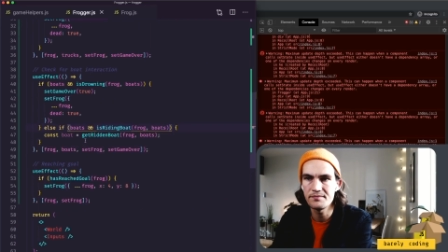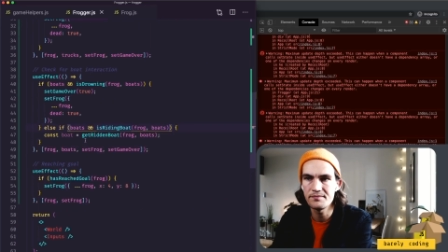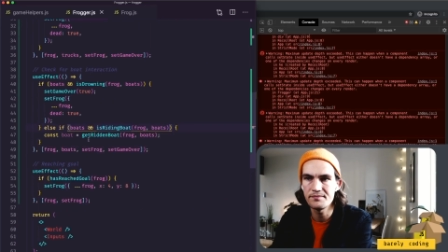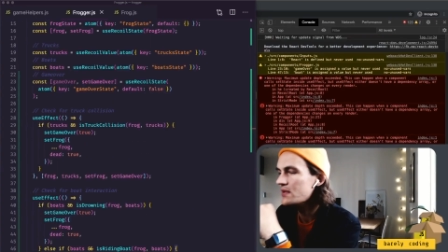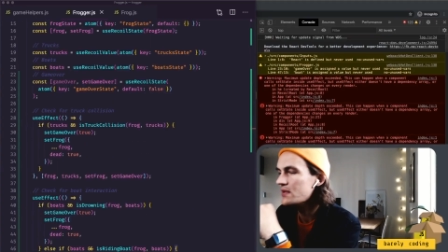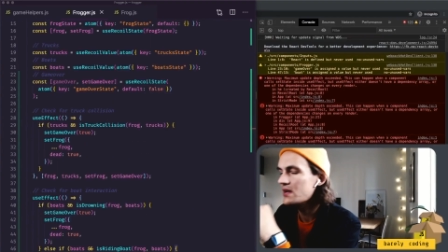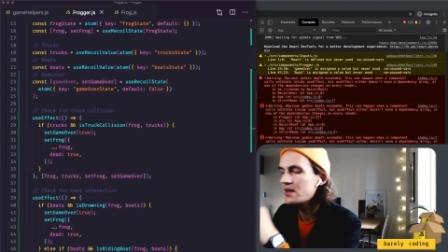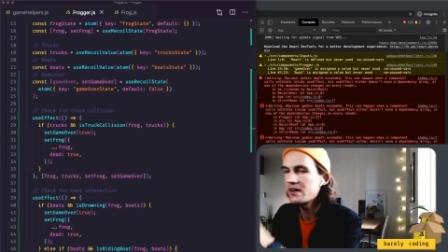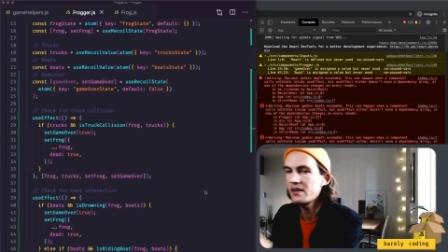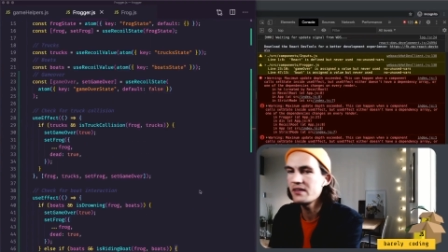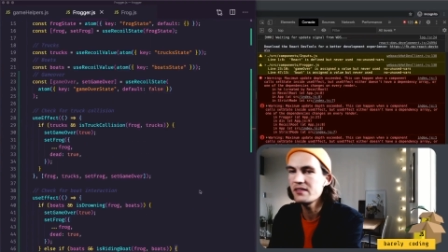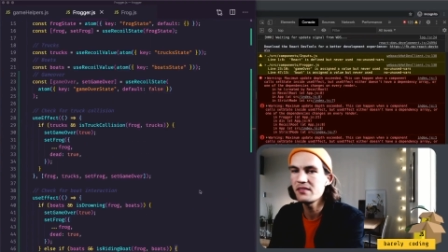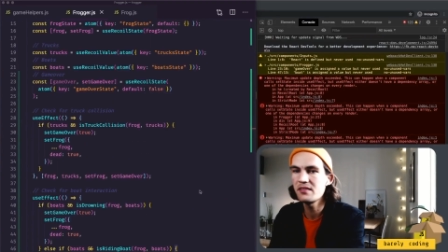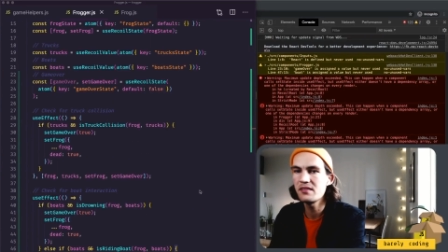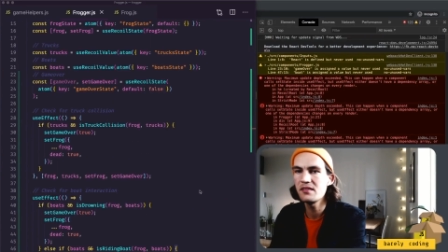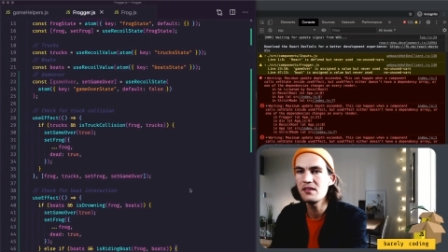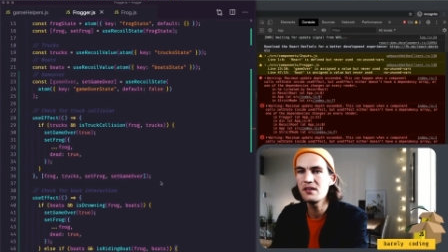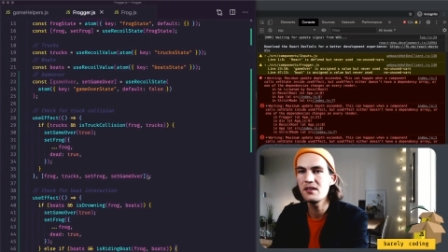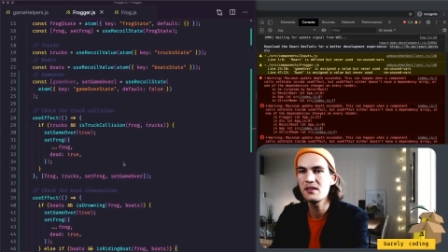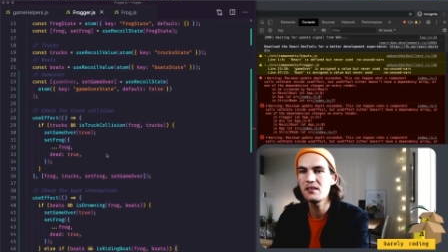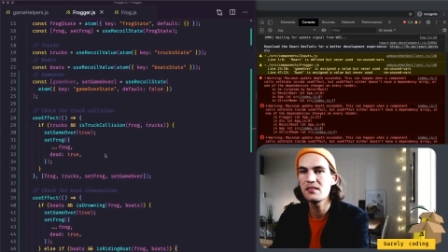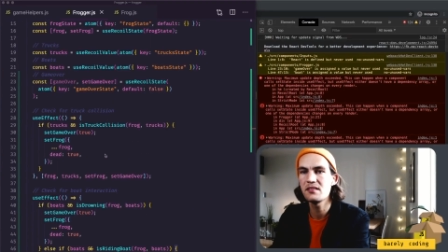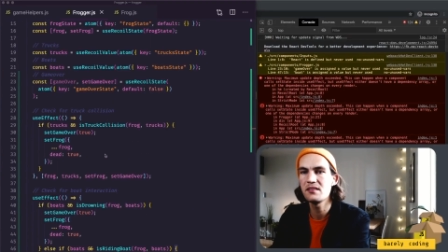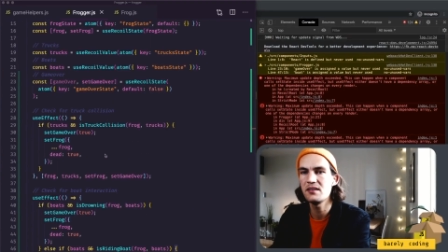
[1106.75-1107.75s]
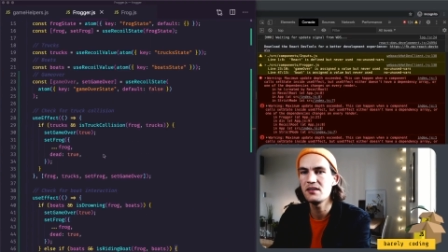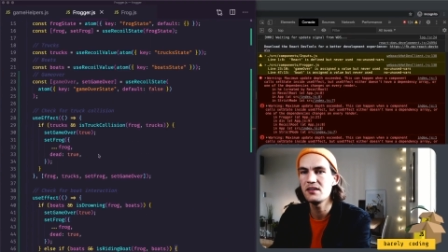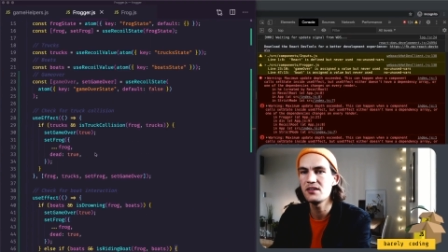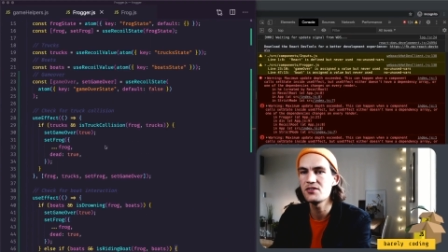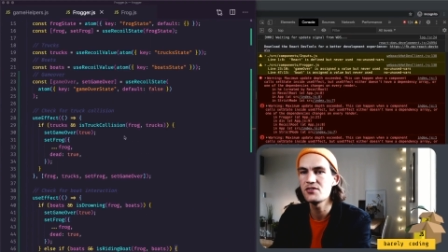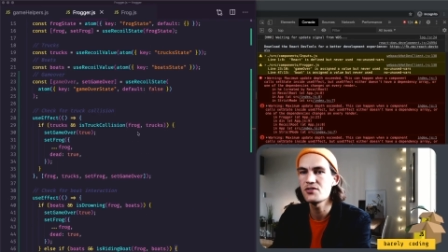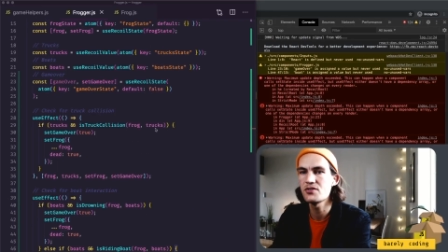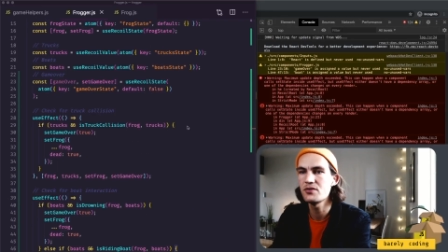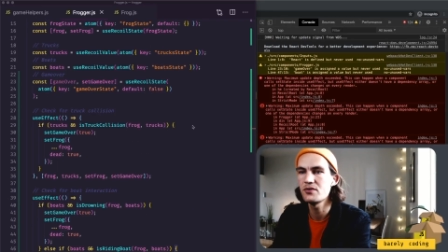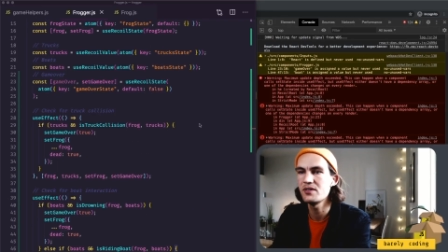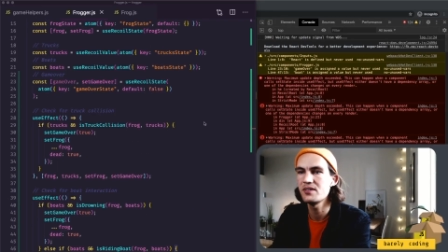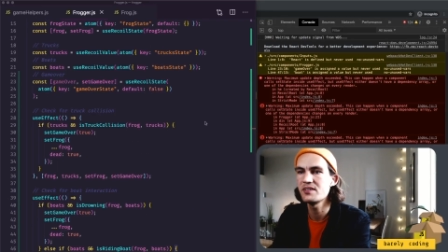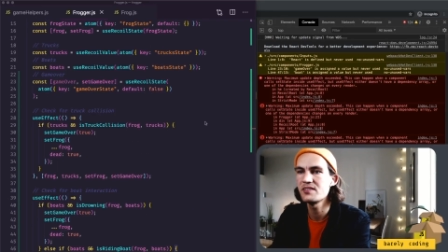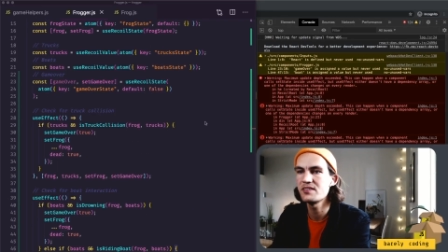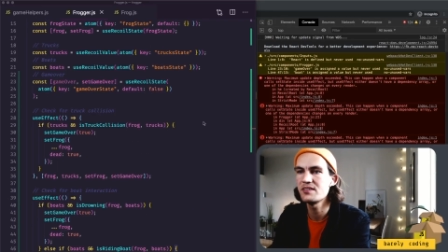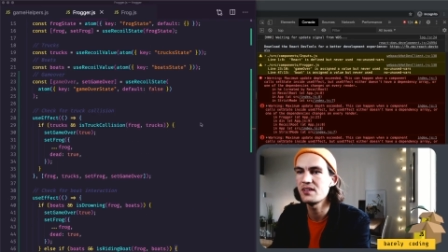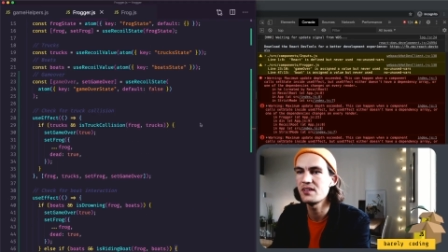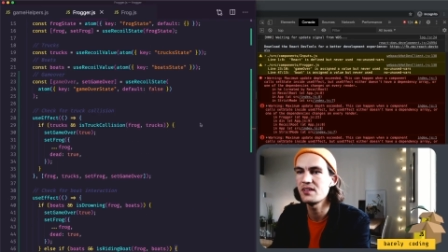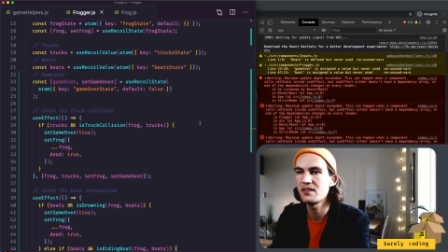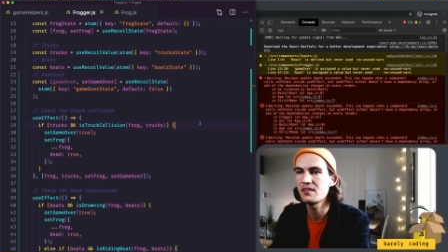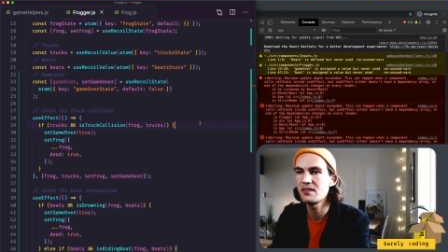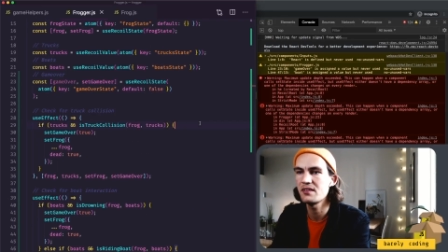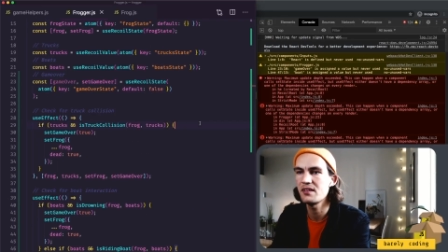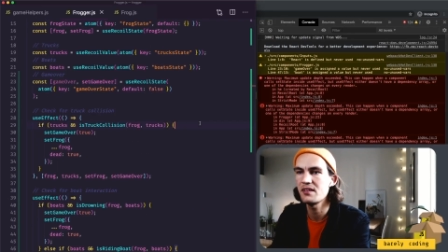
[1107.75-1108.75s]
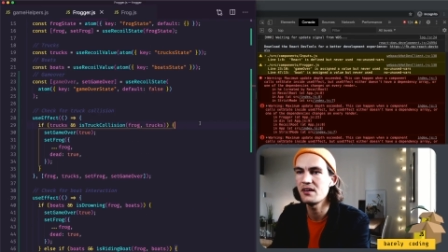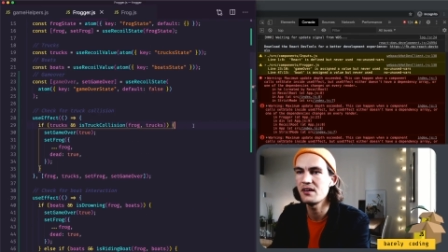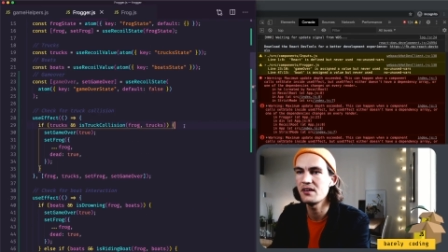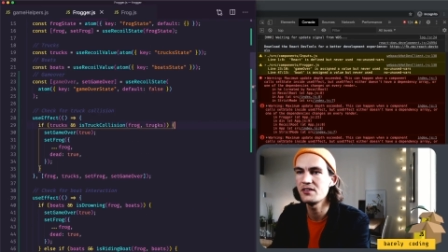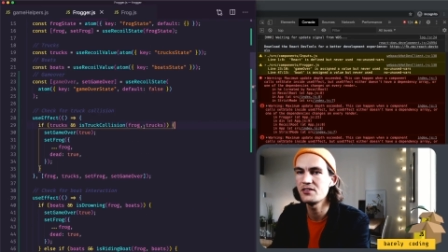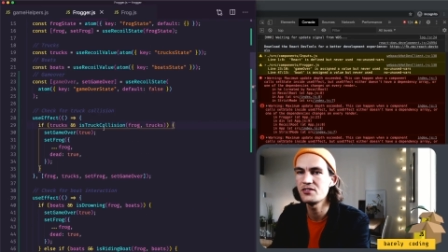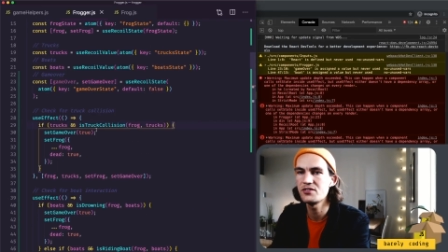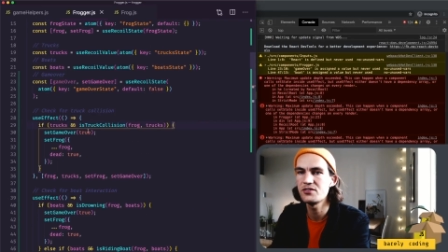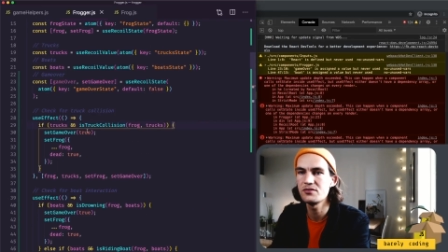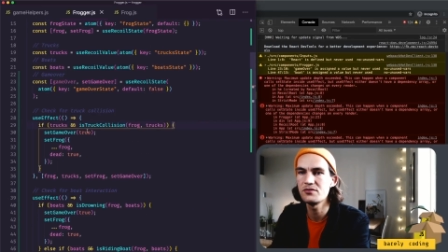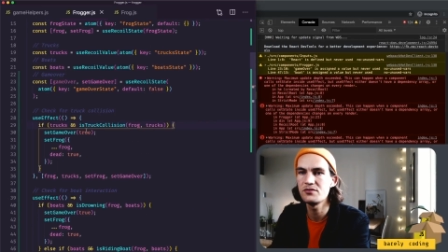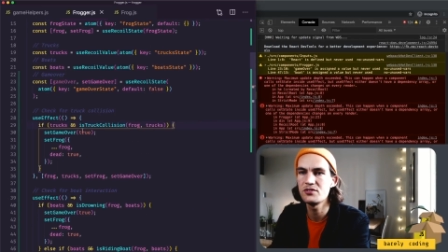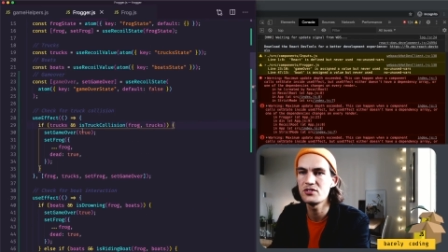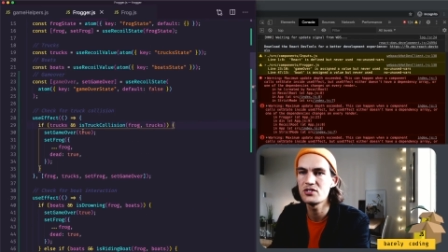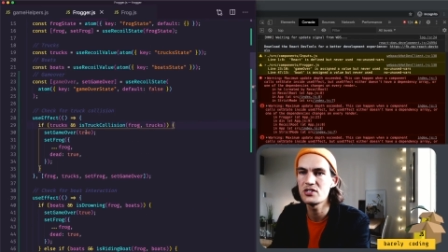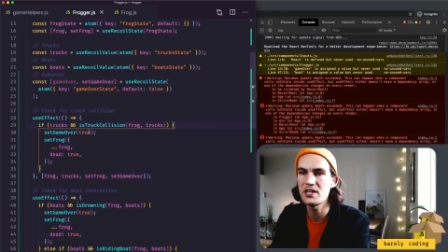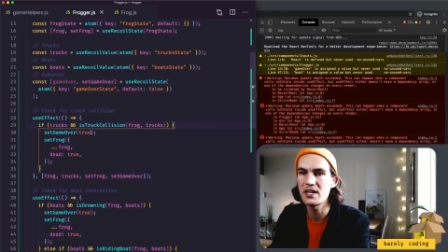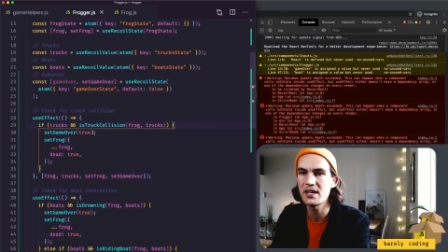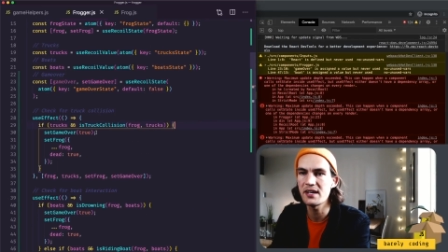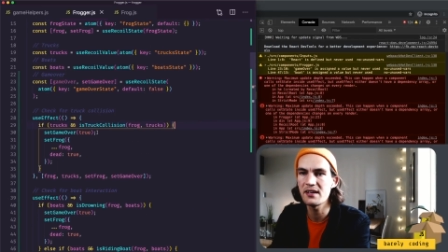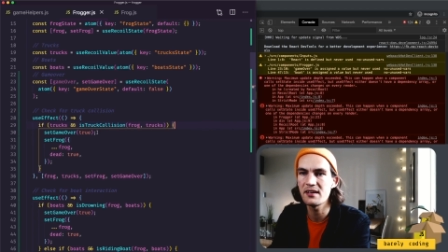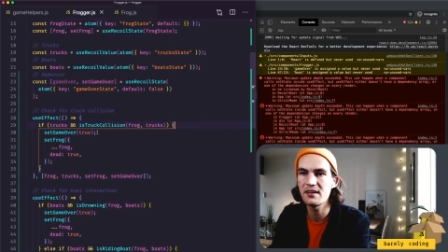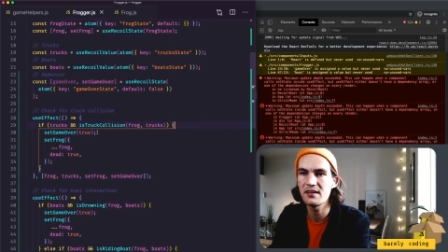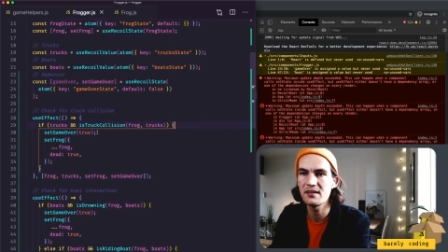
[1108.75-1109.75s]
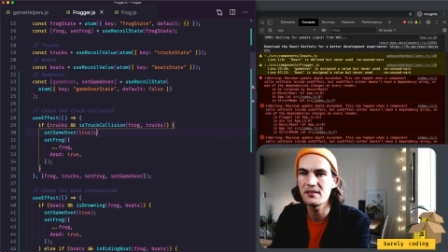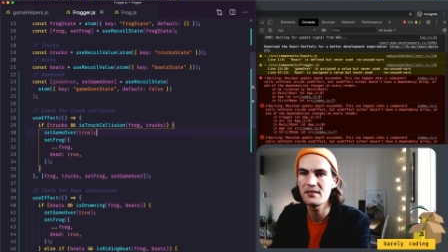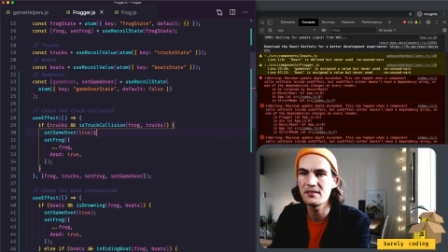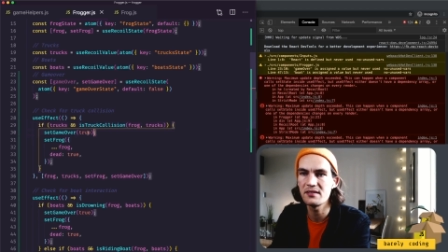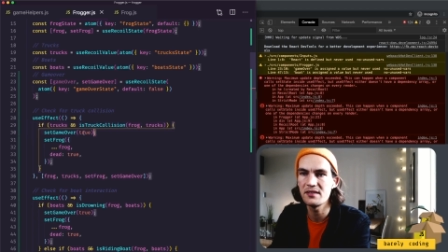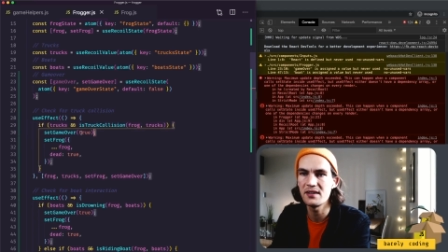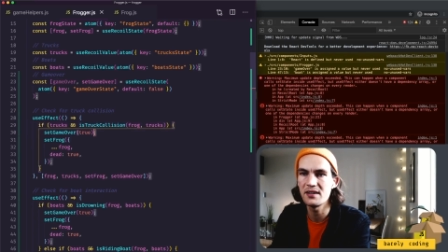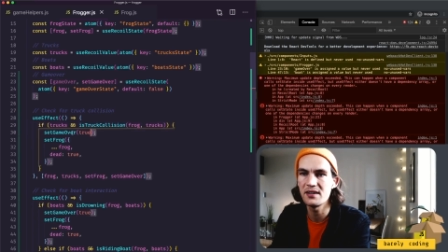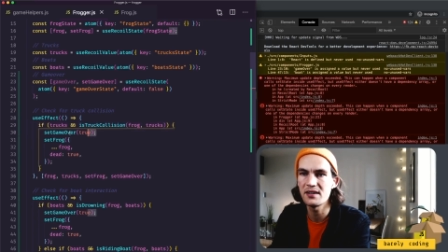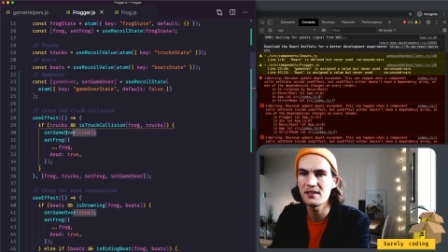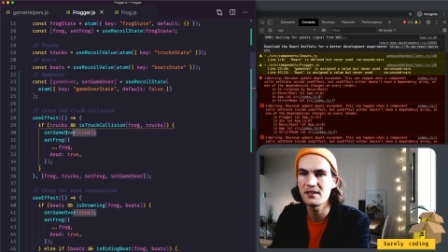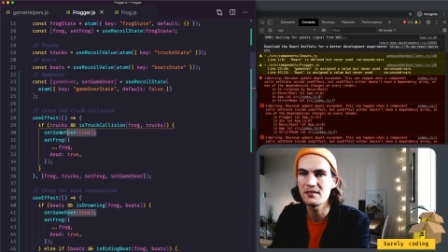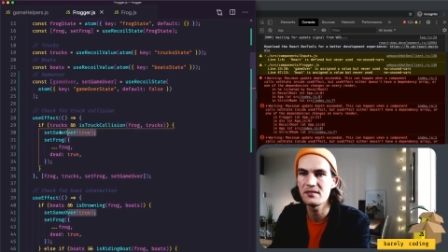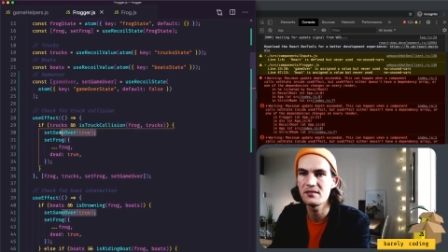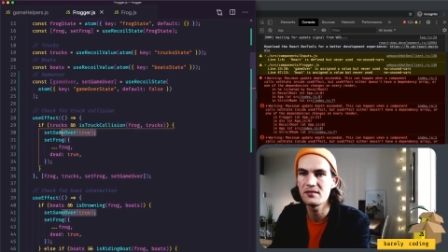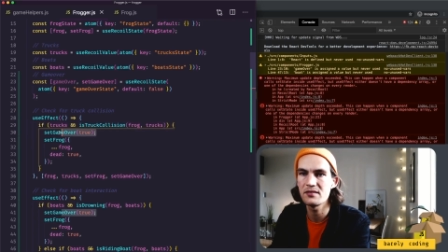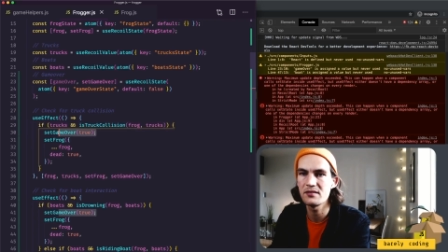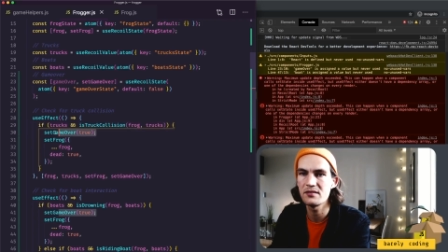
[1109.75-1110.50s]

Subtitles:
I think the issue is that I should check that